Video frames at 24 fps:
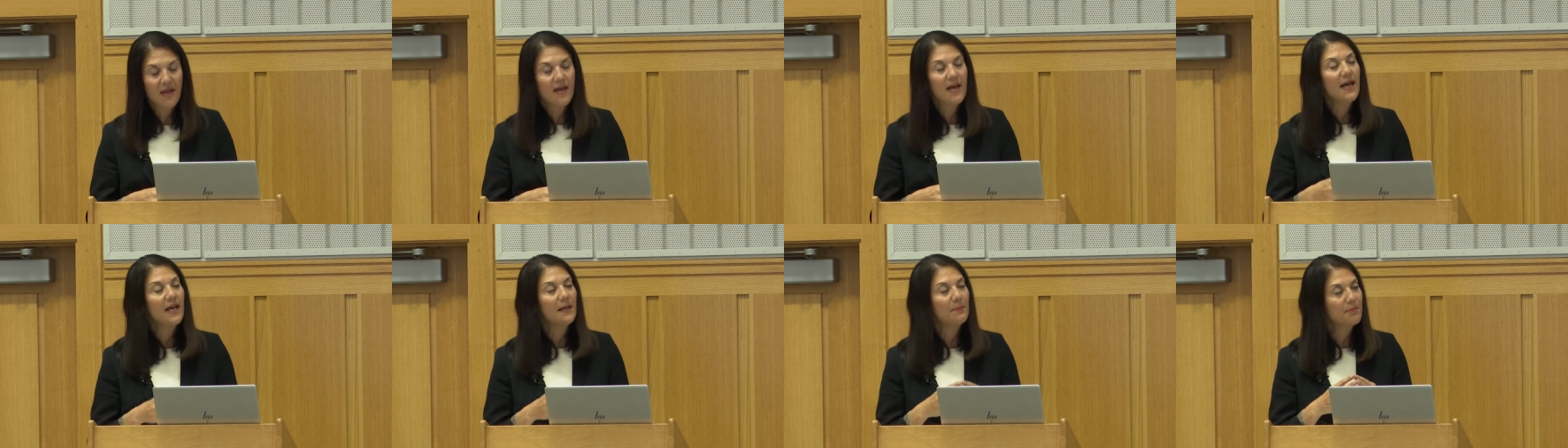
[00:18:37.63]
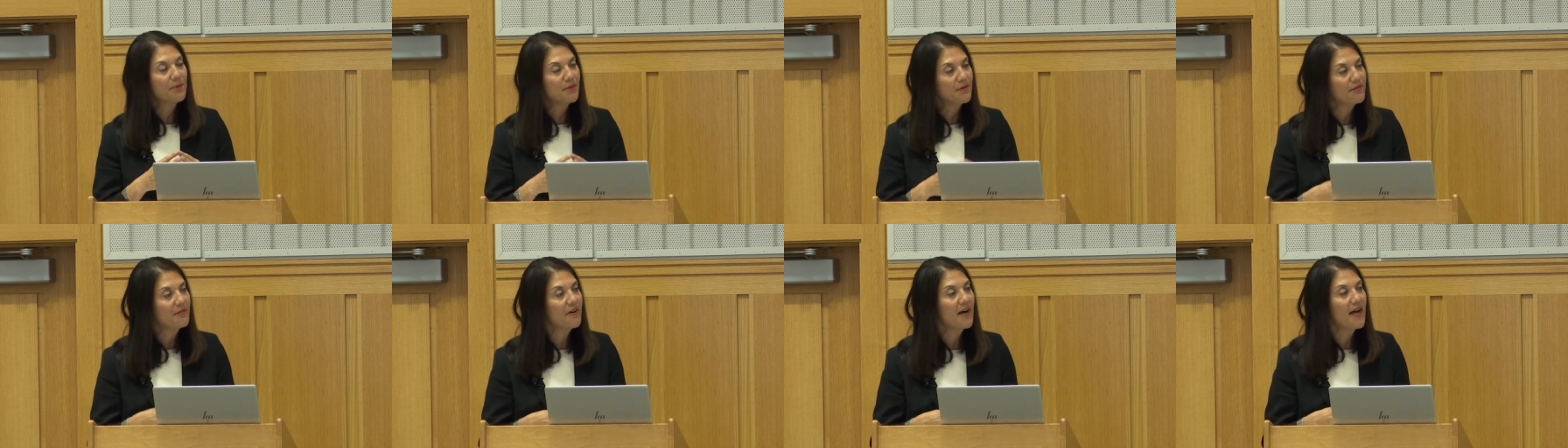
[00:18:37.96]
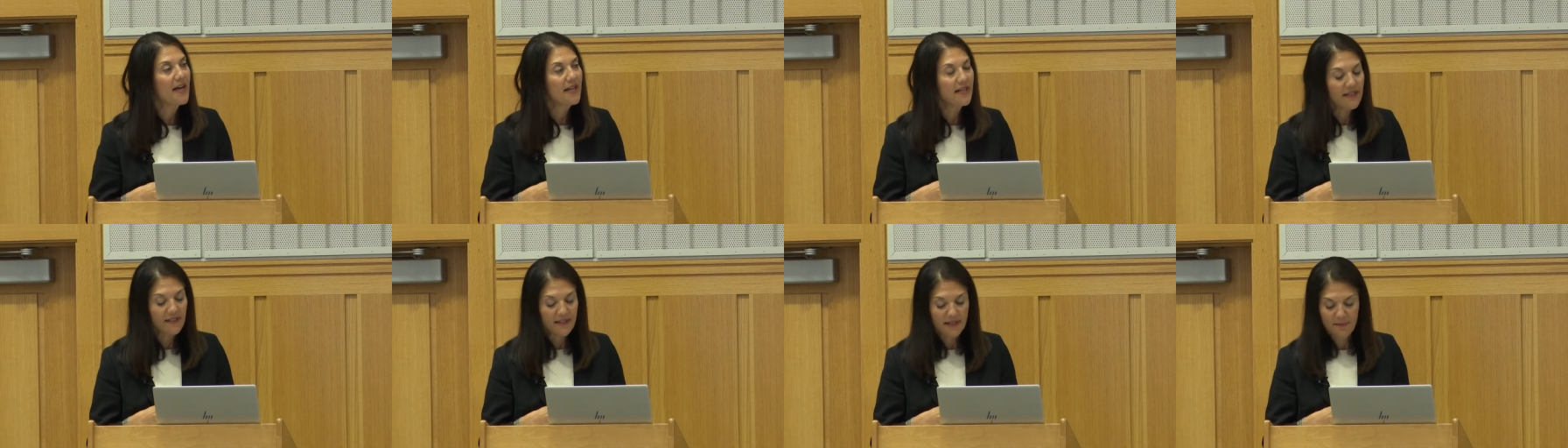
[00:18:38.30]
and
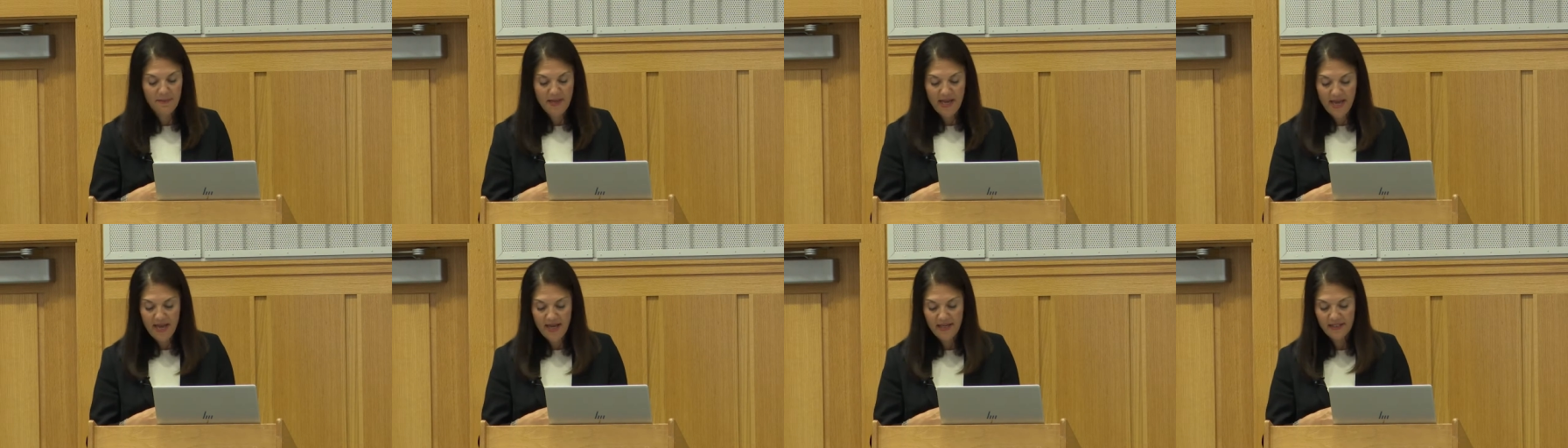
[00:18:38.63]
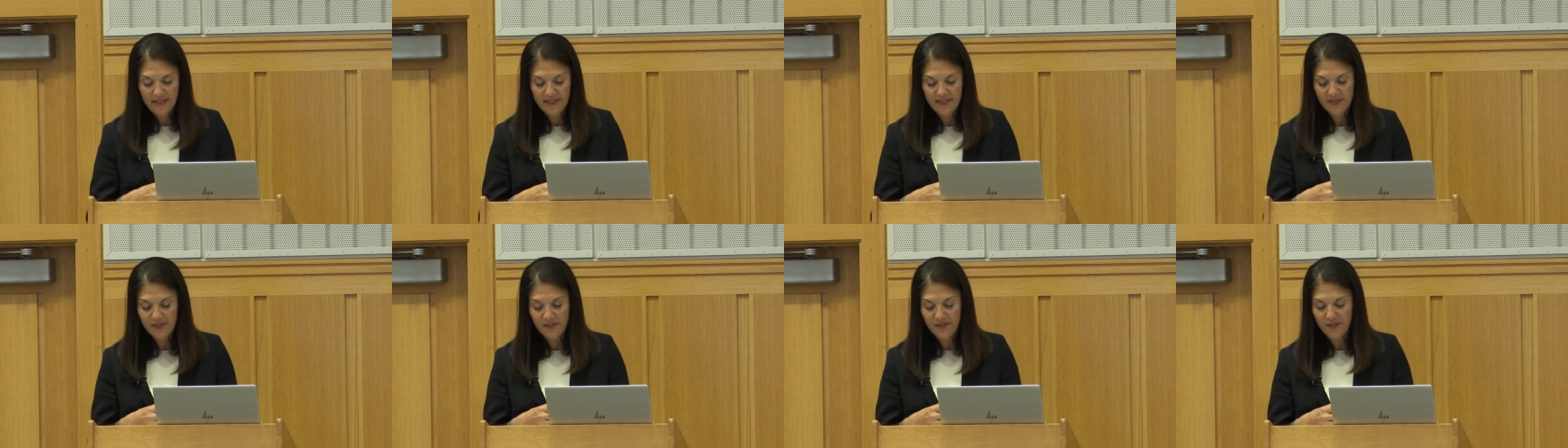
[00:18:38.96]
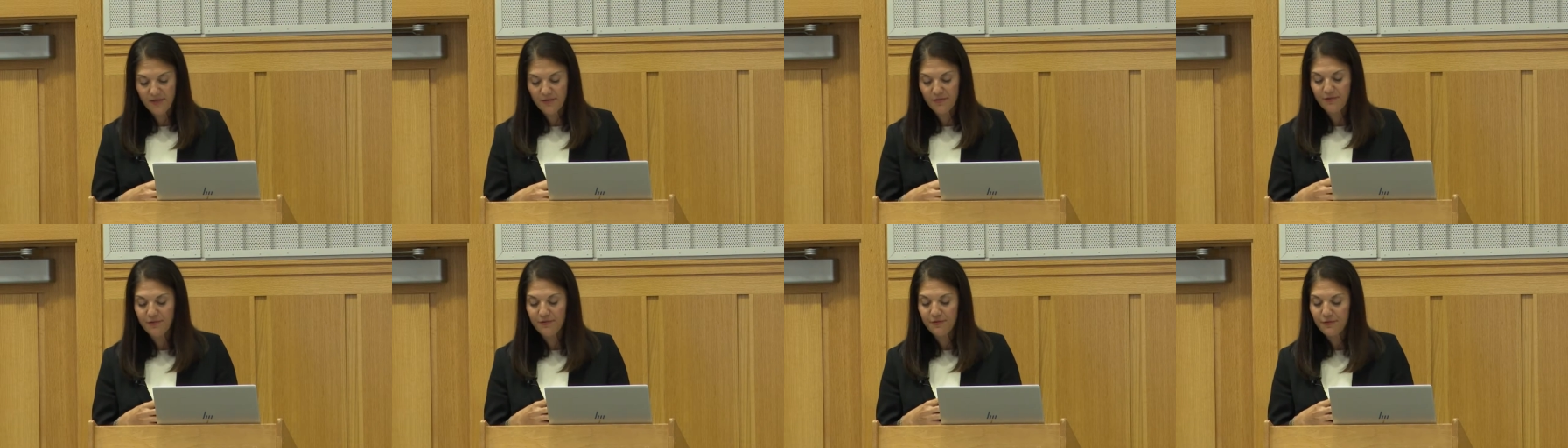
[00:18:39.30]
providing them access to
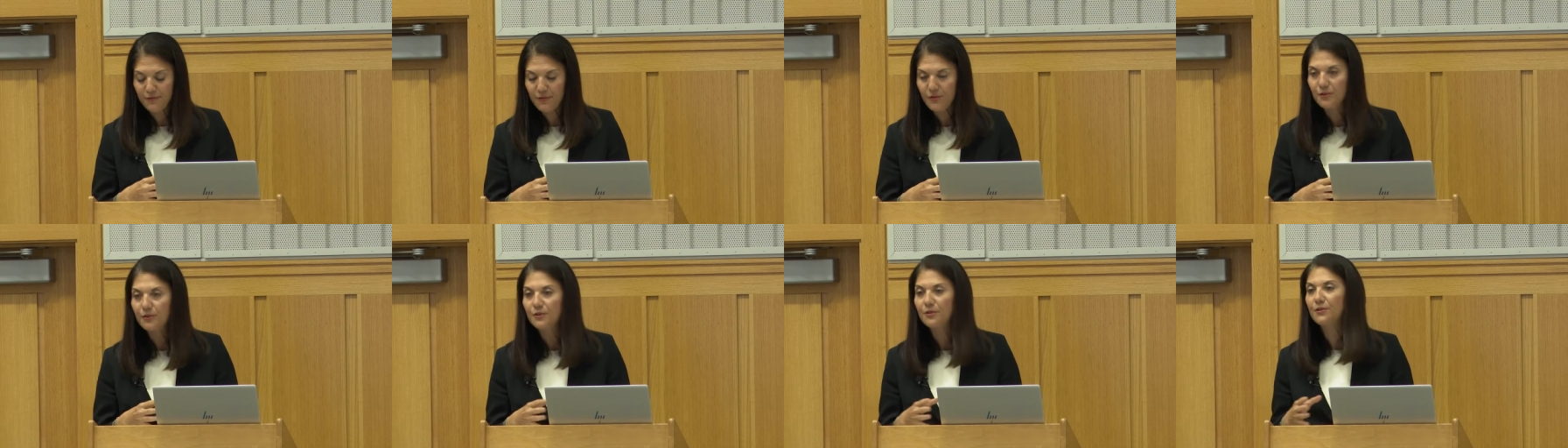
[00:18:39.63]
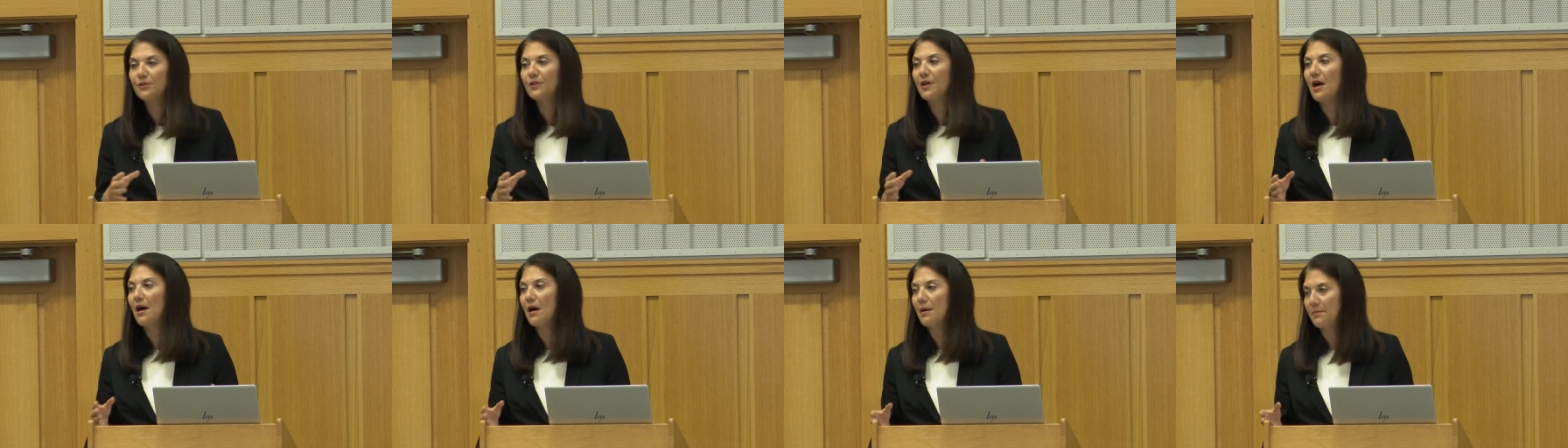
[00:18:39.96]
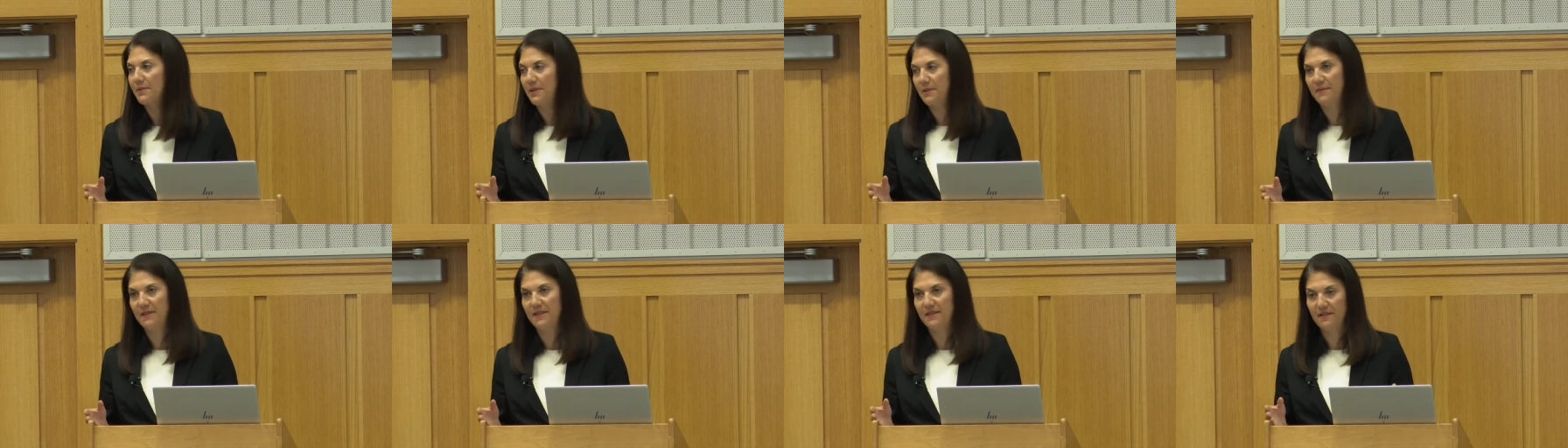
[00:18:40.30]
the full
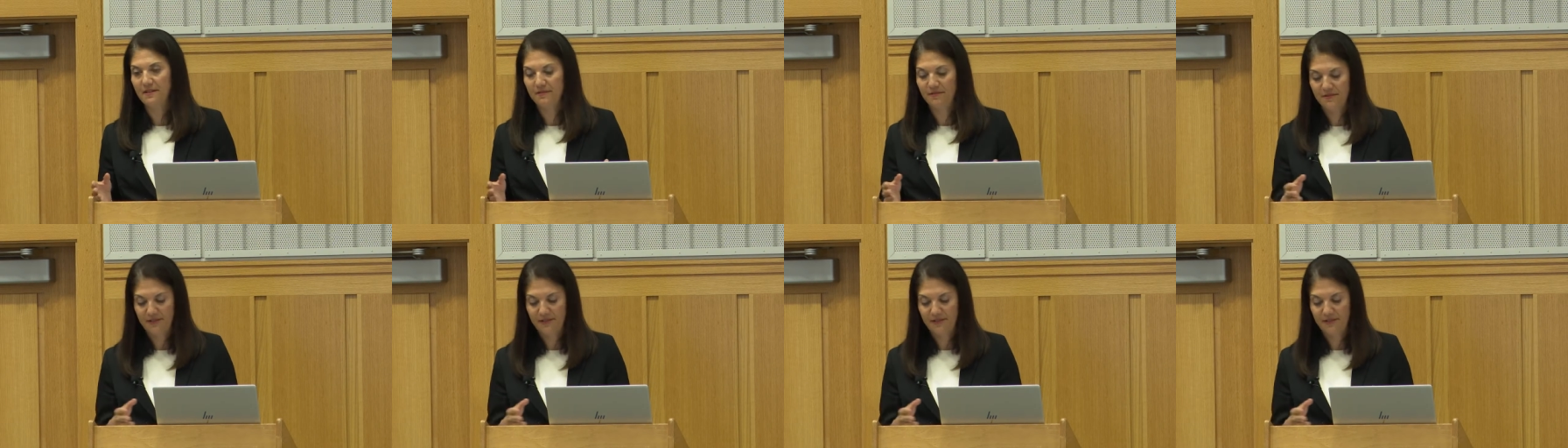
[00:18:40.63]
complement of